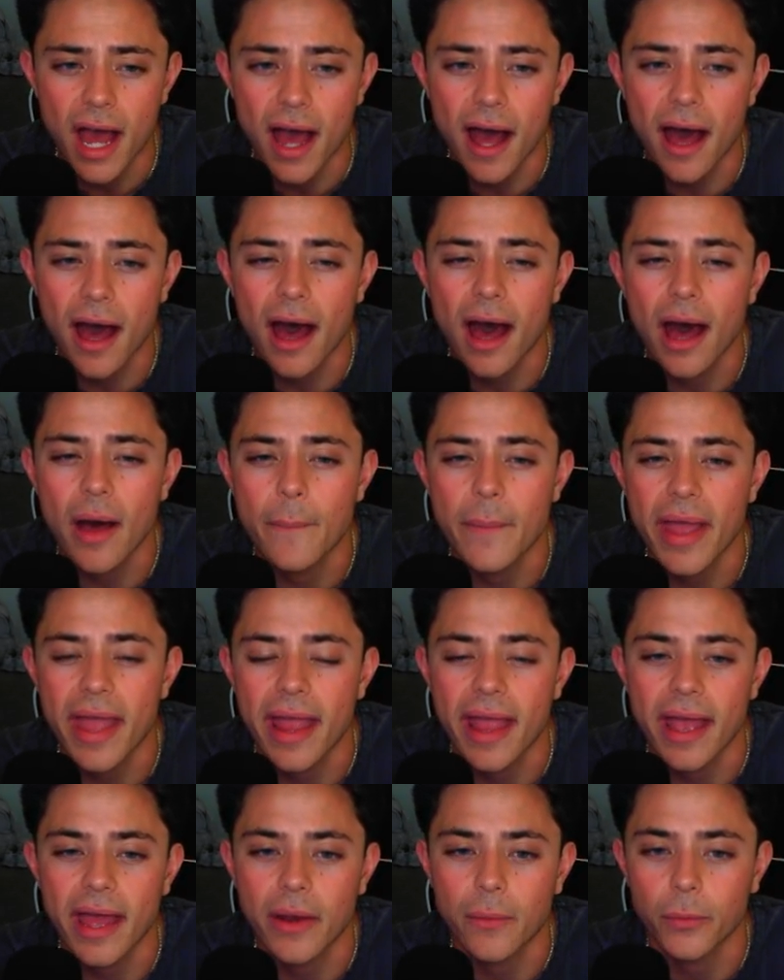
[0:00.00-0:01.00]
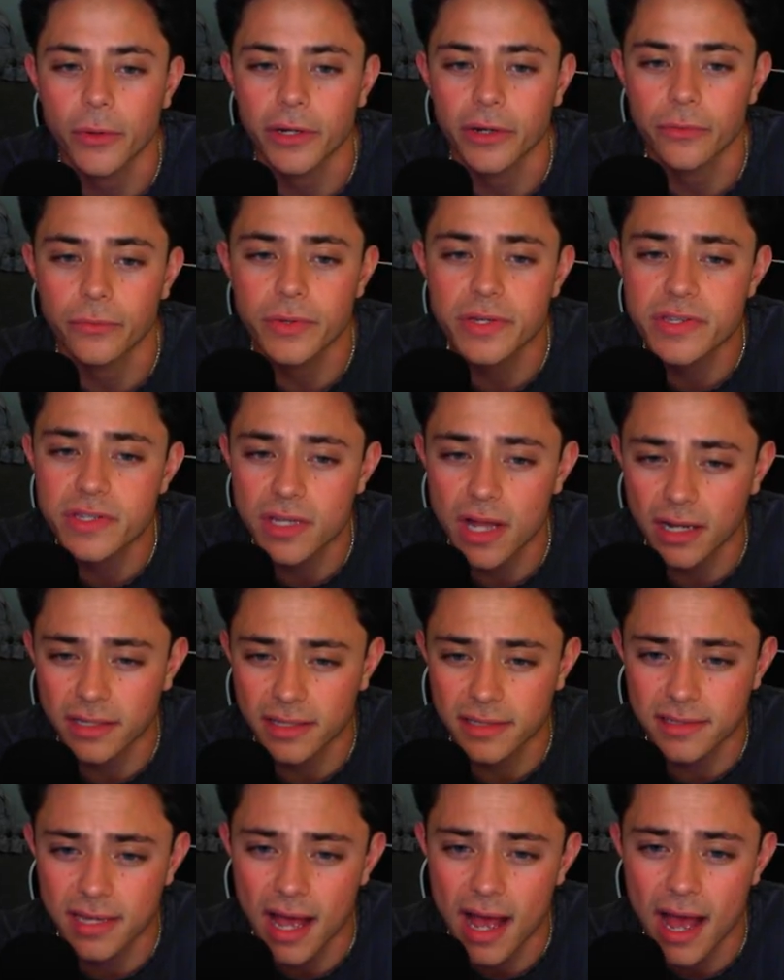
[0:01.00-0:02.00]
Um, and we're going to restock
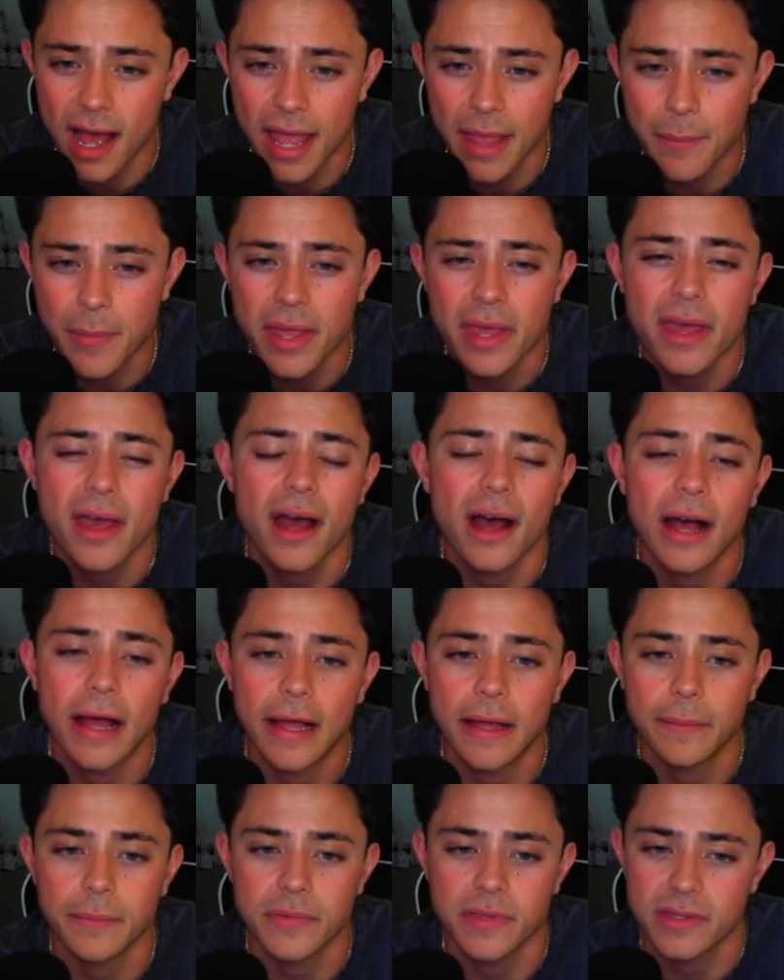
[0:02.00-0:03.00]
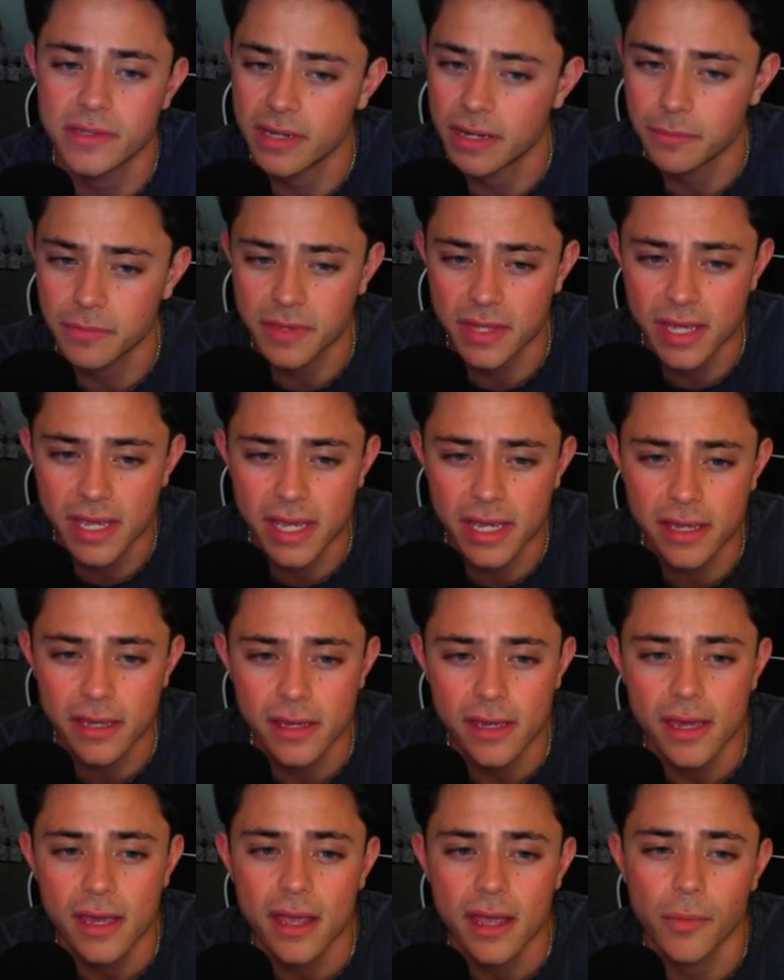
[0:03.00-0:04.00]
the time. Um, same thing.
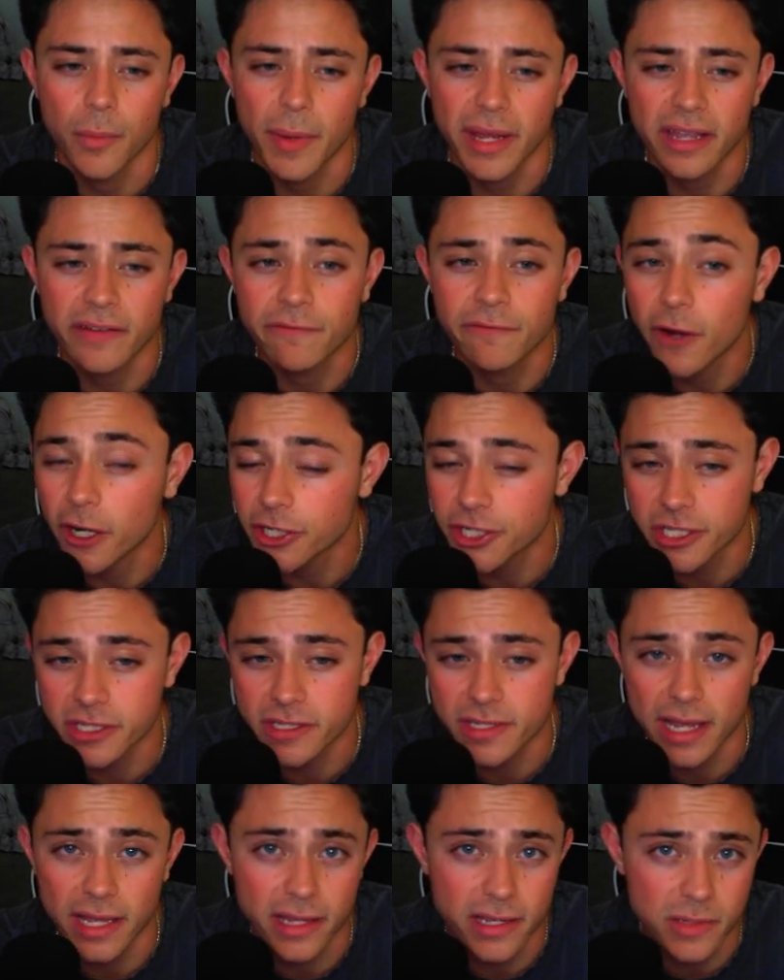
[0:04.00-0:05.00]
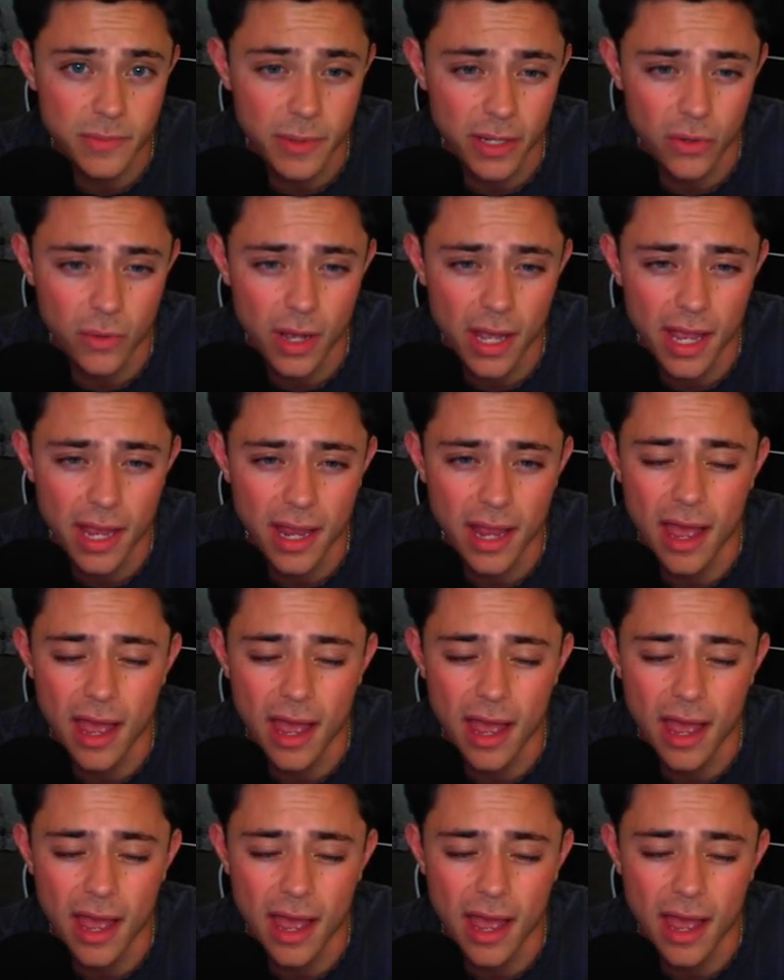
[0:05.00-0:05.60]
We're making functions out of these, by the way.